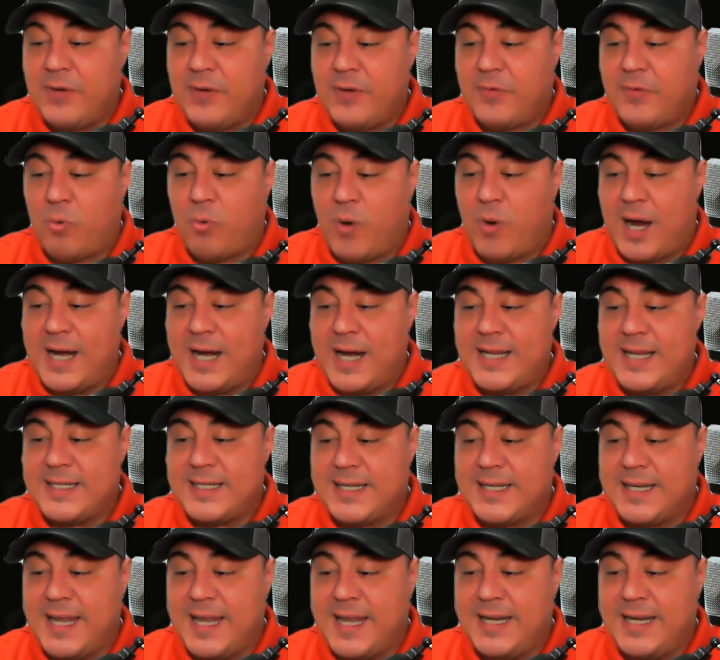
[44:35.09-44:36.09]
for wide is
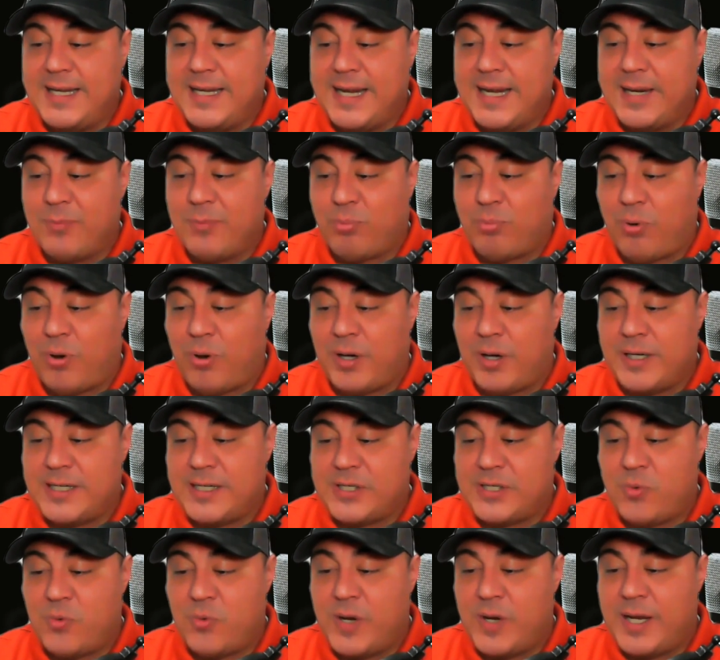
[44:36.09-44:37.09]
the gate, and broad
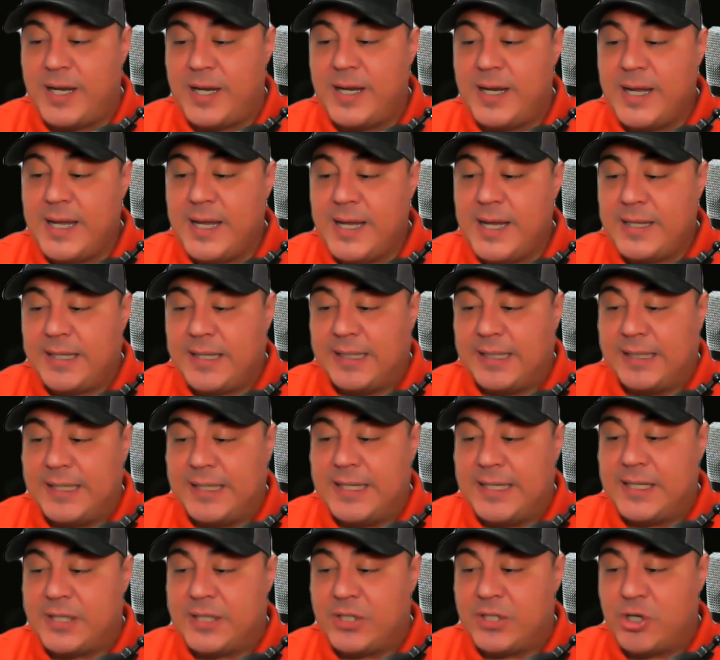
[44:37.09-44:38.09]
is the way that
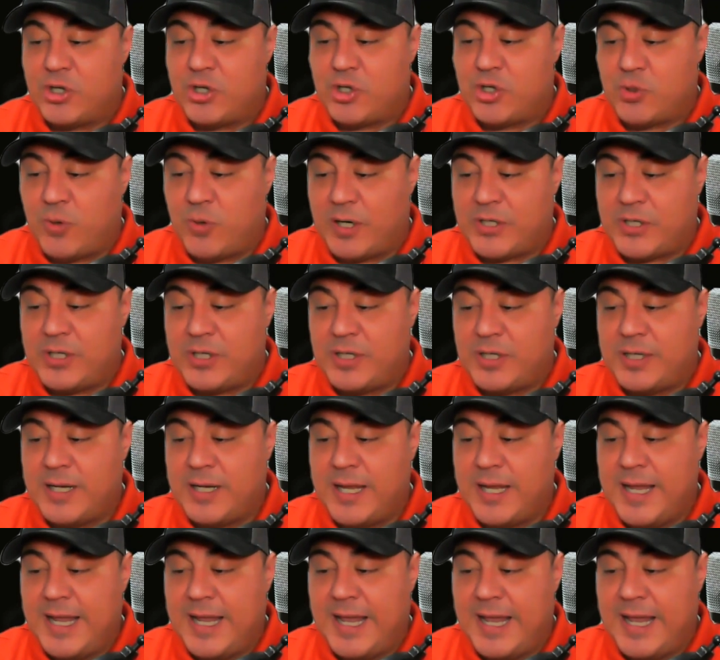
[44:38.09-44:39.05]
leadeth to destruction,